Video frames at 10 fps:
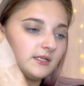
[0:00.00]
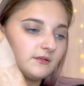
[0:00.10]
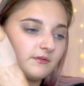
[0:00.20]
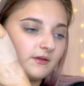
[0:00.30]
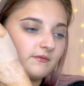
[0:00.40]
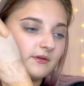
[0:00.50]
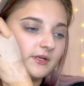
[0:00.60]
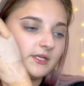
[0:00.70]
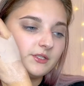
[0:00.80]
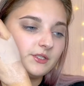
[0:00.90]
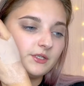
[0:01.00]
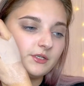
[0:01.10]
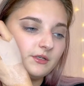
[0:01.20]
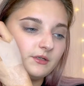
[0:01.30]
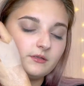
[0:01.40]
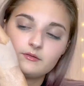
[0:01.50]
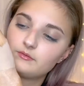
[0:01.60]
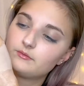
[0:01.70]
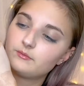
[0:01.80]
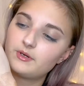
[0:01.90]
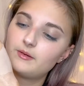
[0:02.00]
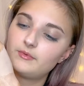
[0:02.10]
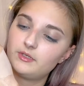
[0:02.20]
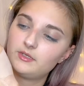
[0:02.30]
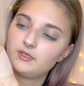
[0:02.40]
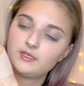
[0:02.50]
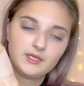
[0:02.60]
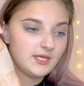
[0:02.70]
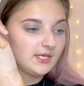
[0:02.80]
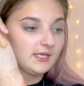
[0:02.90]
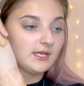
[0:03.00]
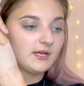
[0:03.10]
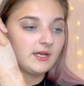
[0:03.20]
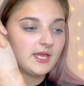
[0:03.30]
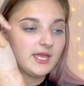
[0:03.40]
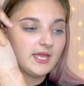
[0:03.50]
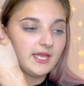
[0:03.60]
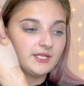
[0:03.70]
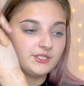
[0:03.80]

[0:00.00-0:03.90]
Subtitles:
and Define foundation. Where am I? Here, in